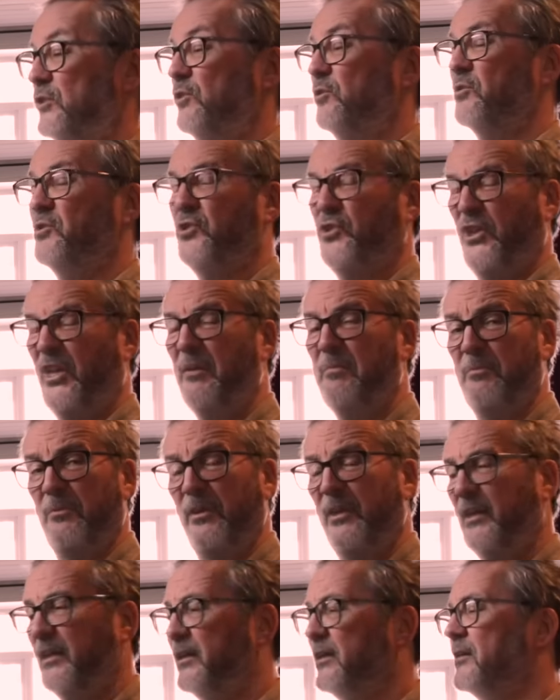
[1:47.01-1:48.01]
looks cheap,
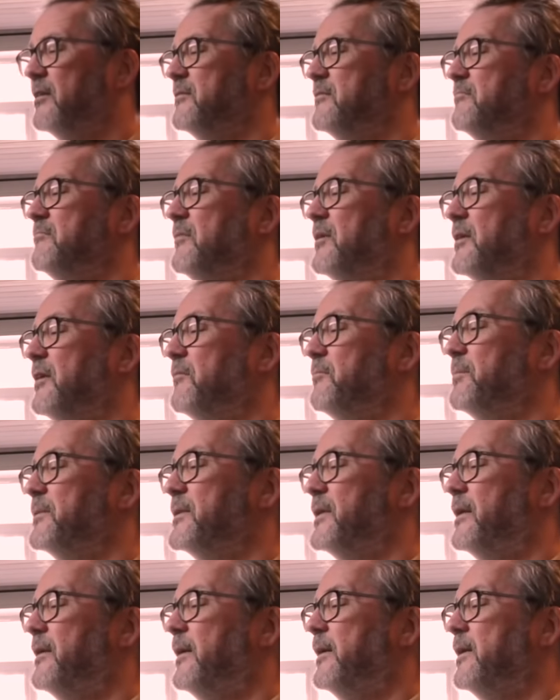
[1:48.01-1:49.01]
really. I don't
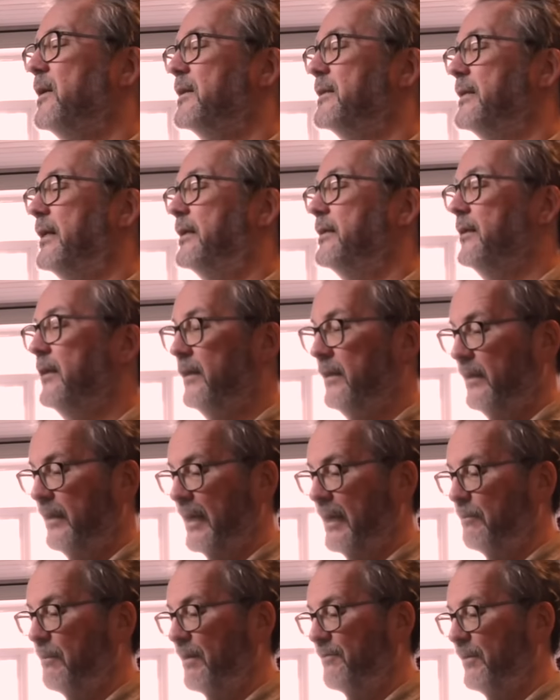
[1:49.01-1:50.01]
particularly like that.
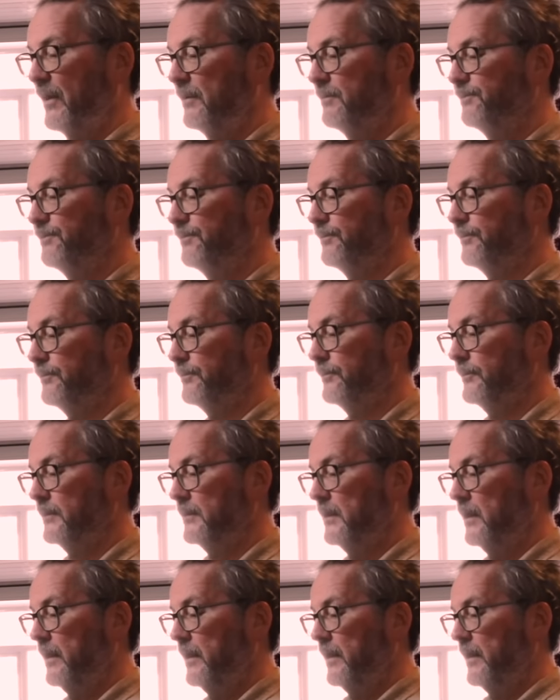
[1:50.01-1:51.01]
However,
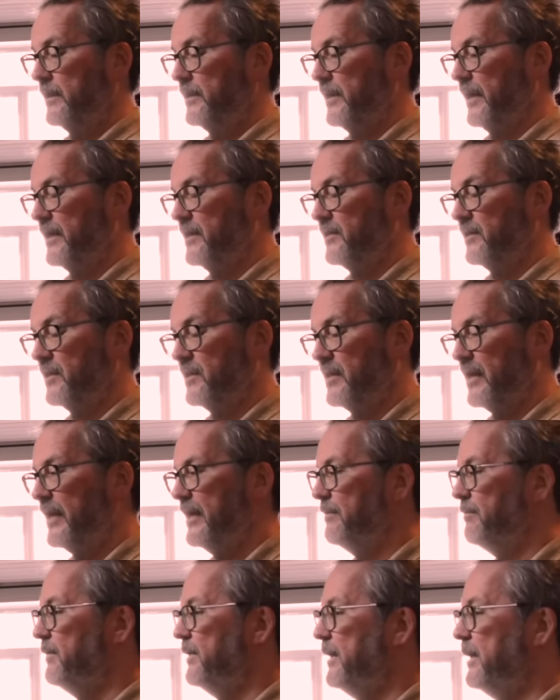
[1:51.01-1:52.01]
it takes the
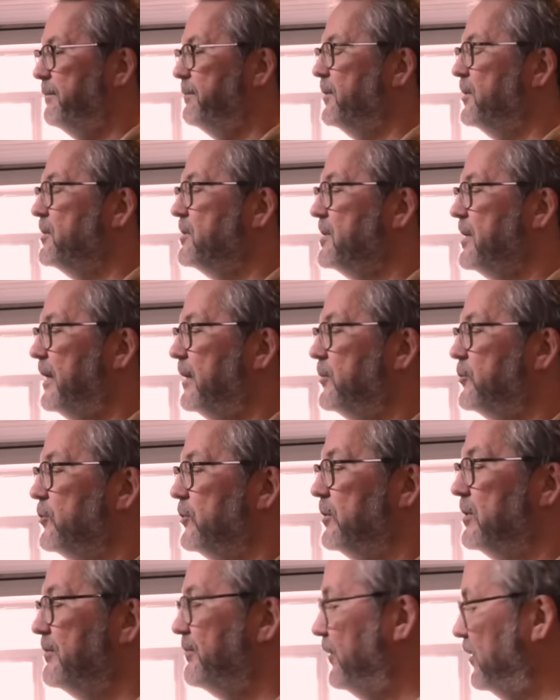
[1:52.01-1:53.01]
same nib and
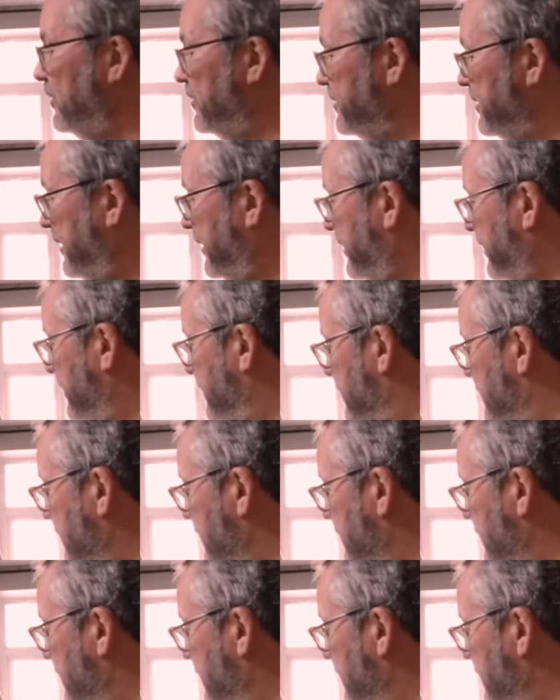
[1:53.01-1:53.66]
section, as far as I can